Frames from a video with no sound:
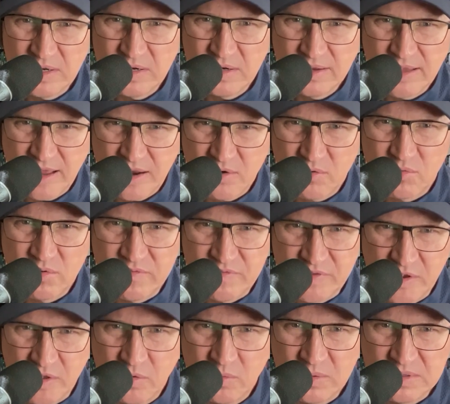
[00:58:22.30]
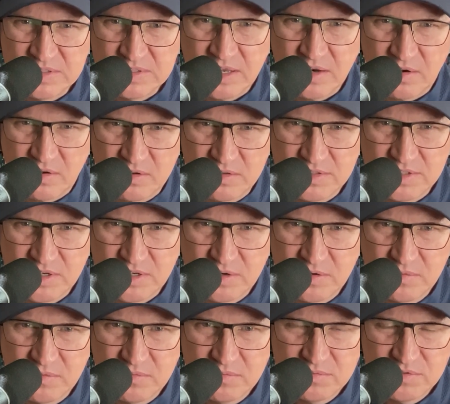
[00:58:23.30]
get a reveal? Was that
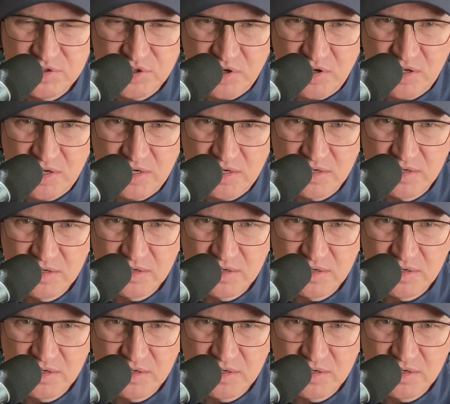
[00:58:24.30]
also John?